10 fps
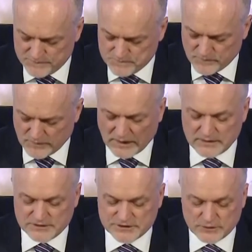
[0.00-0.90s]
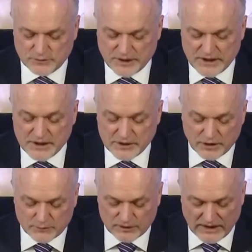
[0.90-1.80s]
enlarging investments,
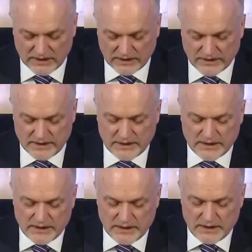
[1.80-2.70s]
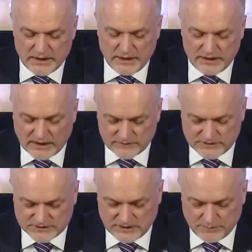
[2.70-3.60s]
rail investments in the
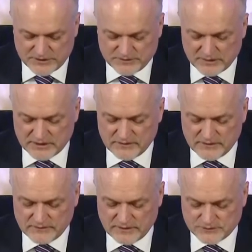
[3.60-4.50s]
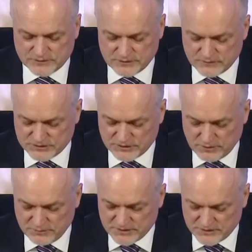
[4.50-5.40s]
terminals, especially intermodal
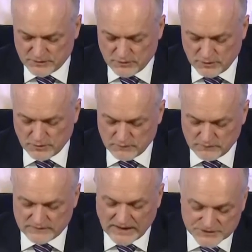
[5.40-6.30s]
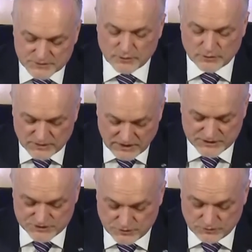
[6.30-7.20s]
terminals. And so the
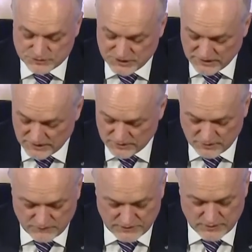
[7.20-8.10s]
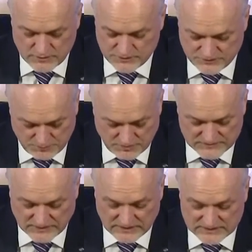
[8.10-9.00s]
prospects in 2021 in terms of
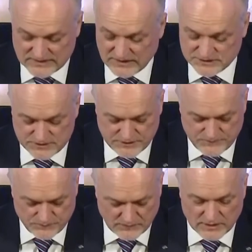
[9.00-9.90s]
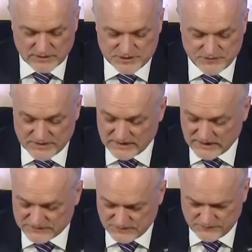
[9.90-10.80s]
our market context, all of
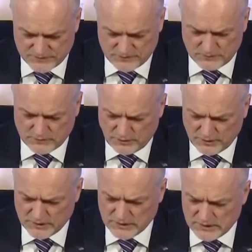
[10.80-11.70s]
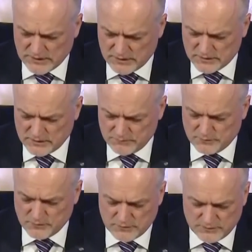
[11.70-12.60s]
this is put forward on
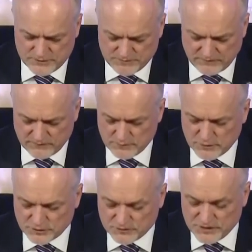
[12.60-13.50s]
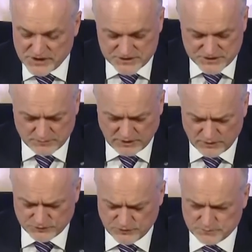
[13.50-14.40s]
slide 19.
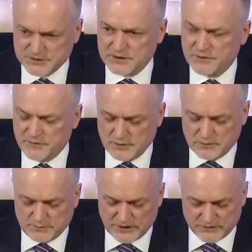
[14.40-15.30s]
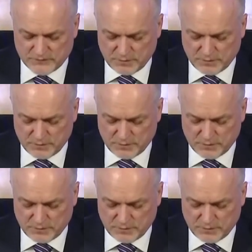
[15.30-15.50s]
And this would